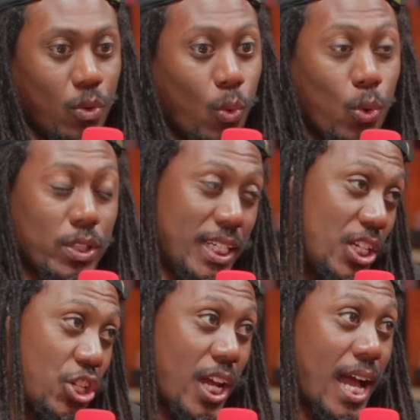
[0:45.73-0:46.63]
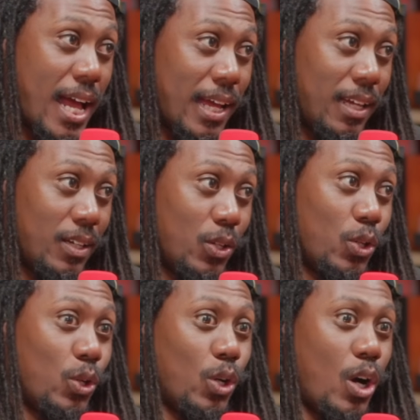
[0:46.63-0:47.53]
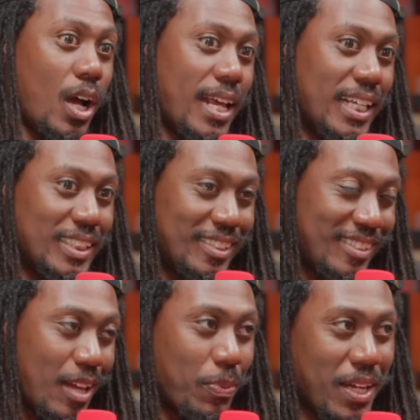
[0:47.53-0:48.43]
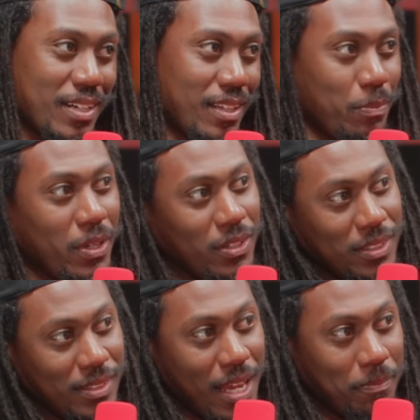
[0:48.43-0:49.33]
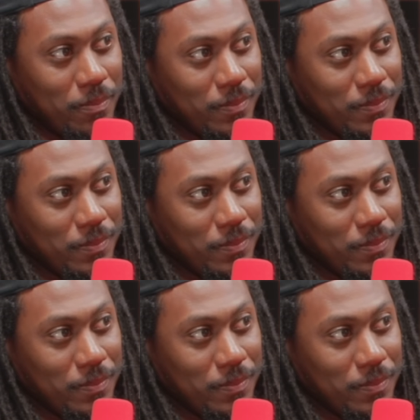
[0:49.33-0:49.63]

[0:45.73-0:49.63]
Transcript: or DJI is stepping into the mirrorless game.